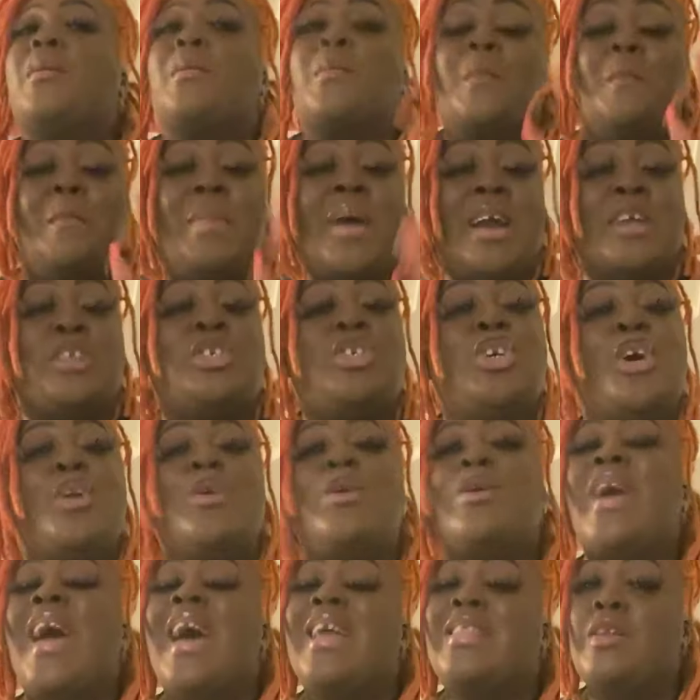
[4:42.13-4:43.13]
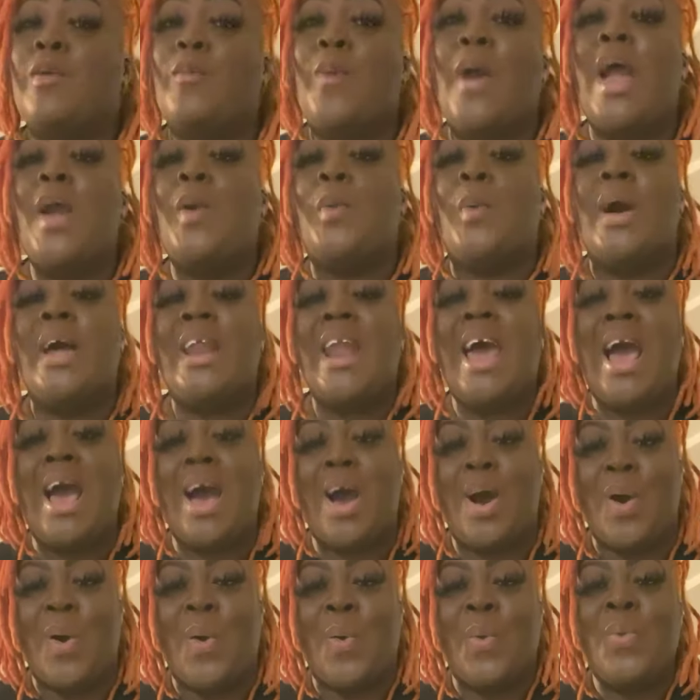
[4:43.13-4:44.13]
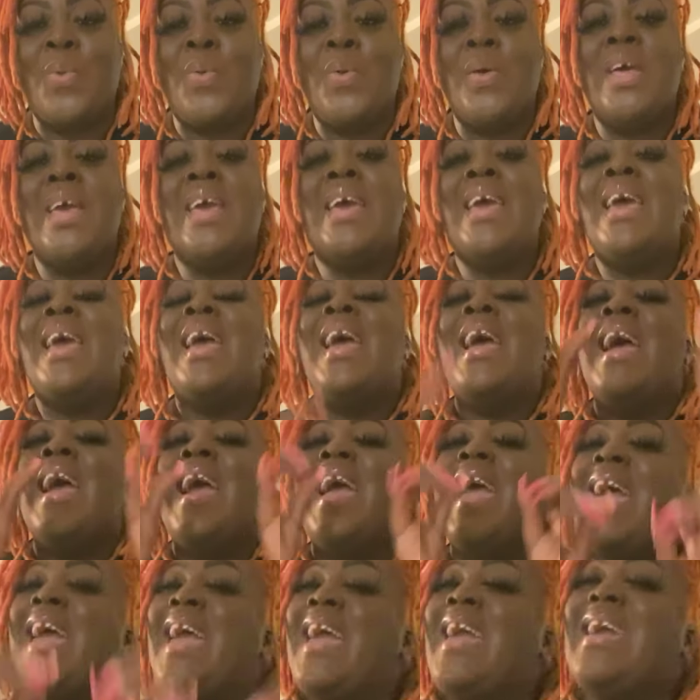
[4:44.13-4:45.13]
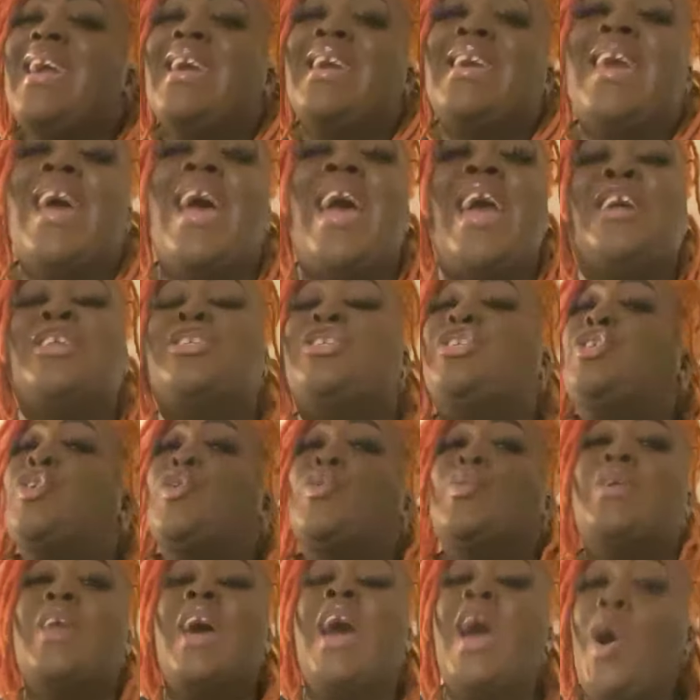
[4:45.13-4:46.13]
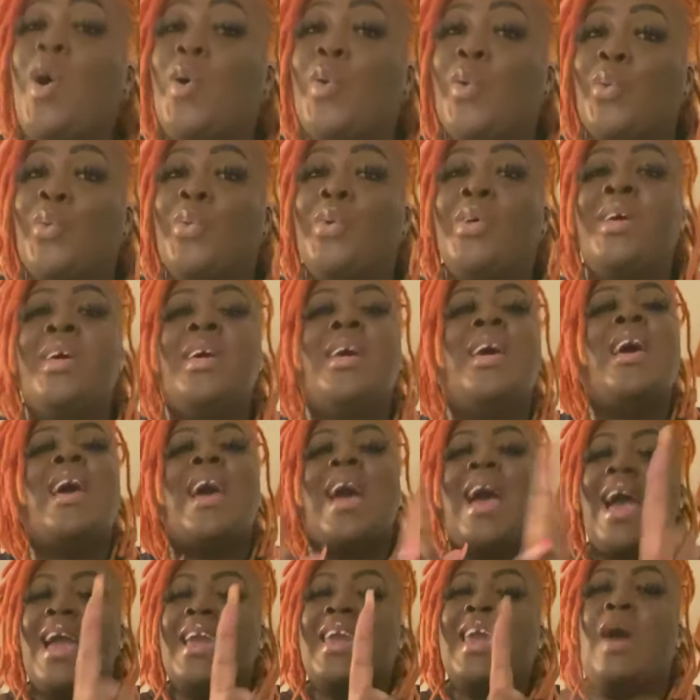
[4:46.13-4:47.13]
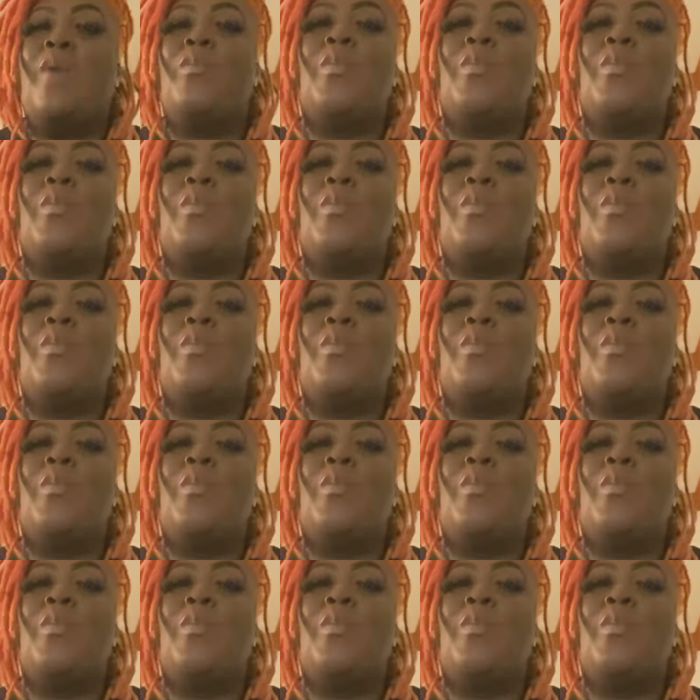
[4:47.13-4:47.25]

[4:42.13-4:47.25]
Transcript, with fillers: Make sure you got the right one on. And in case you don't, I got